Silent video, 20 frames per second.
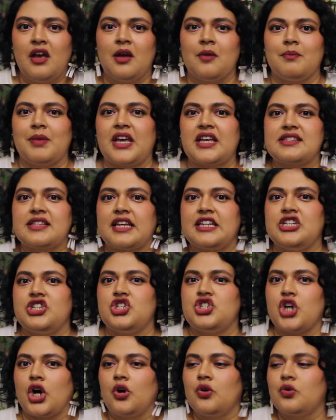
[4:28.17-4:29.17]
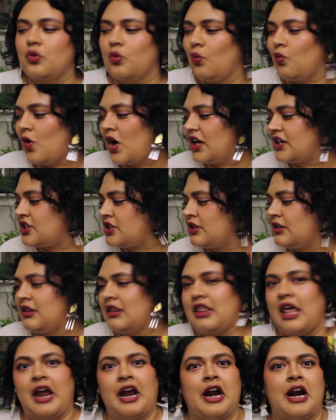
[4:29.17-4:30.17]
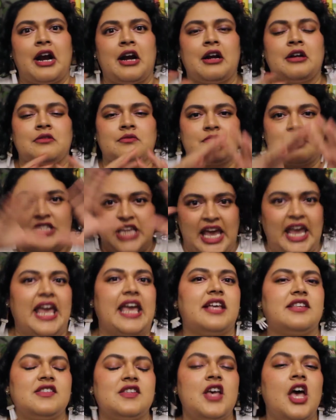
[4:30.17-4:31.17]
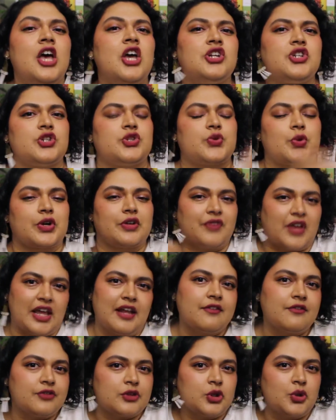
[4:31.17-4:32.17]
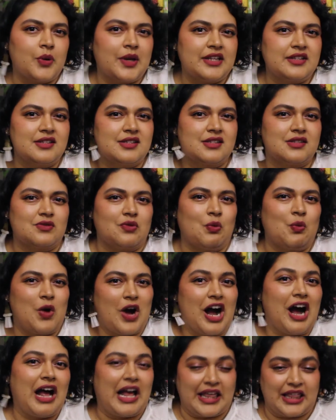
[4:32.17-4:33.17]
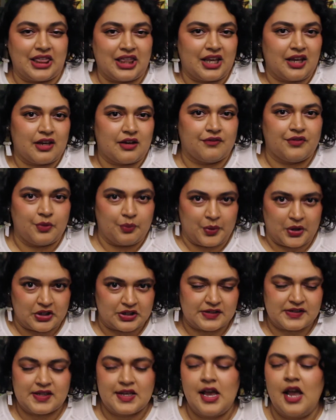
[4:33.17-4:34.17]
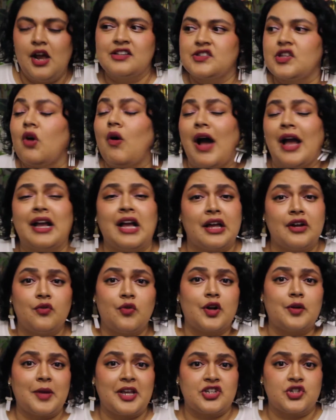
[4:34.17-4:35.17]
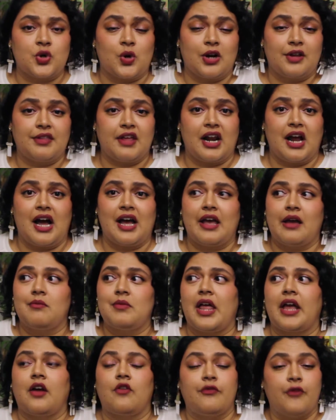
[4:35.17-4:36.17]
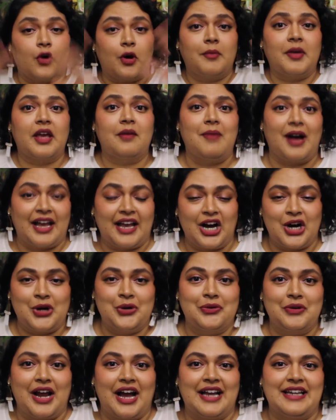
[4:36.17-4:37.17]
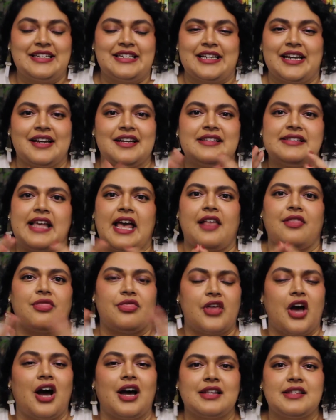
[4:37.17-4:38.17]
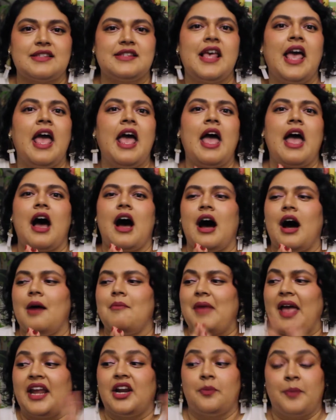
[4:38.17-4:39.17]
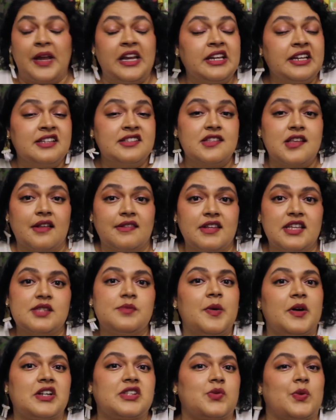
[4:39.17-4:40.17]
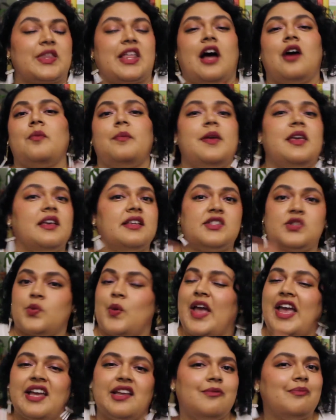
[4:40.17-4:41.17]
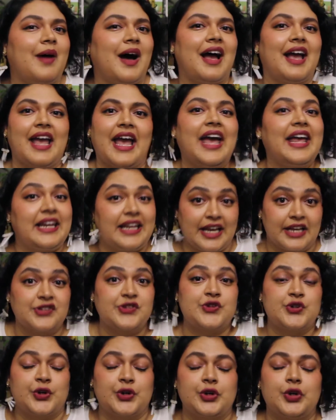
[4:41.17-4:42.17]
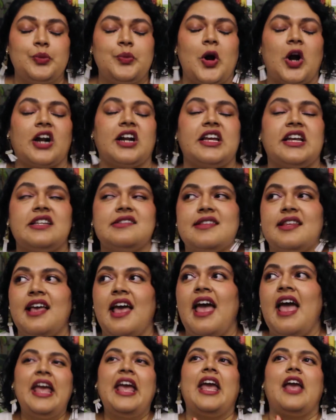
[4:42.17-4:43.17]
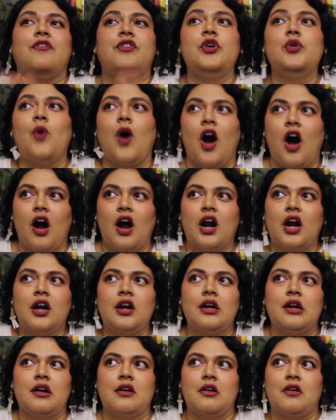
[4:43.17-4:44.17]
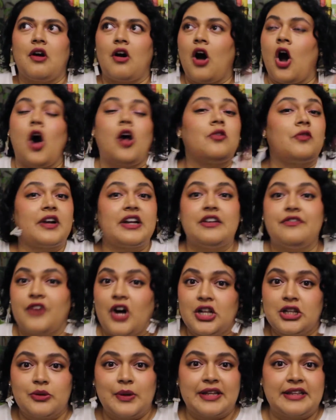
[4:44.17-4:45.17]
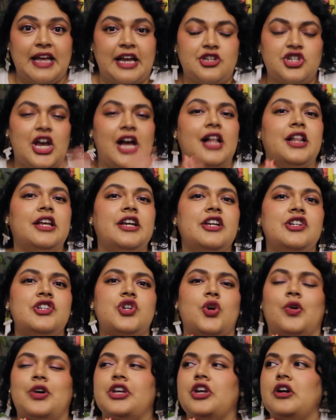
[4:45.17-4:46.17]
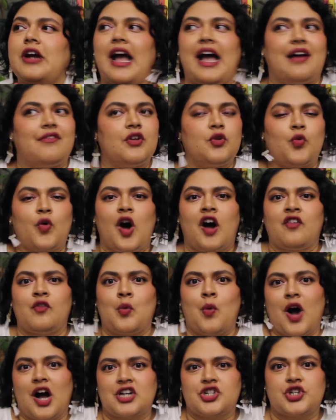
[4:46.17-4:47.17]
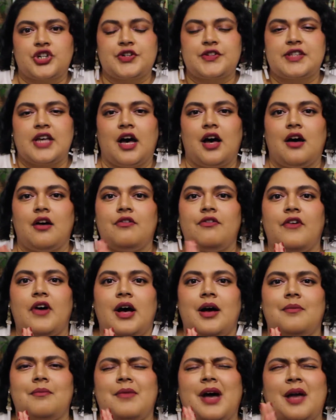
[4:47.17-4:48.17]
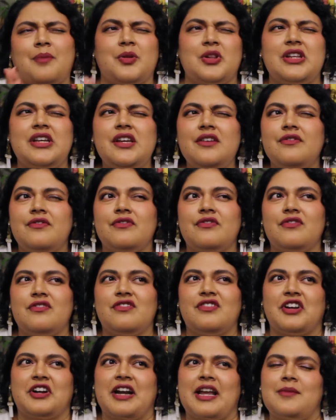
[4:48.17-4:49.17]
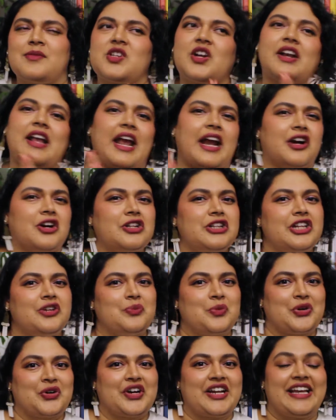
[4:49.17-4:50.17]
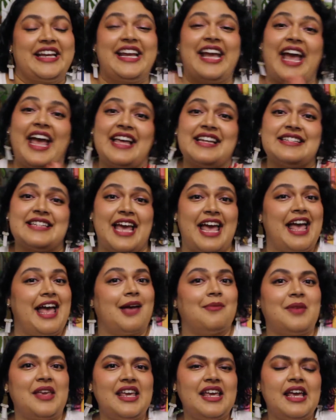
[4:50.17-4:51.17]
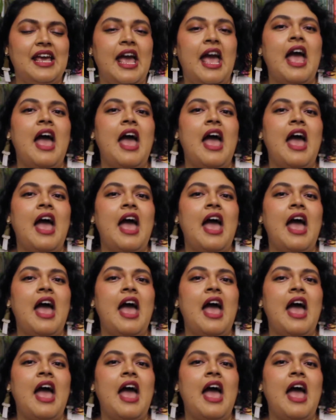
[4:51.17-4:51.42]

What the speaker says: because I don't want their takes to sort of influence what I think of the books. So I kind of want to make sure that I am like forming my own ideas and thoughts and opinions on these books without being swayed by any external parties. If you are already following that challenge, or you're avid watchers of, I believe their names are Carolyn Marie and Emmy,